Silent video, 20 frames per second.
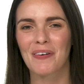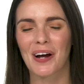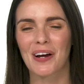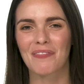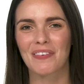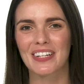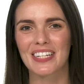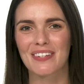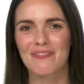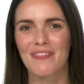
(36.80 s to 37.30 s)

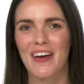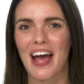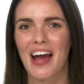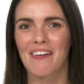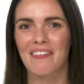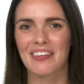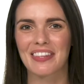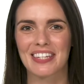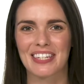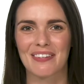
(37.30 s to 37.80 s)
Perfect to
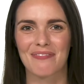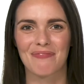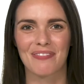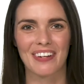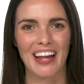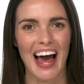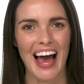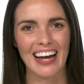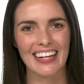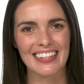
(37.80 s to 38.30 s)
pair with
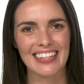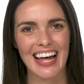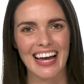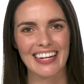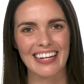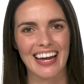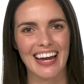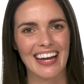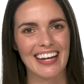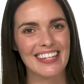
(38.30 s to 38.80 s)
some black
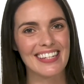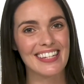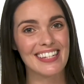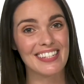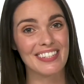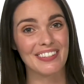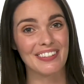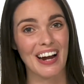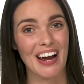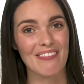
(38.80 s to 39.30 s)

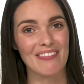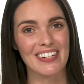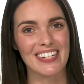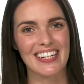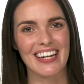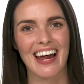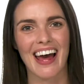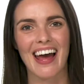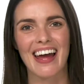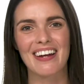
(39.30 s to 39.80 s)
leggings. Grab
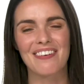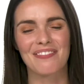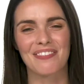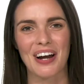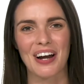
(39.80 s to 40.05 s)
it today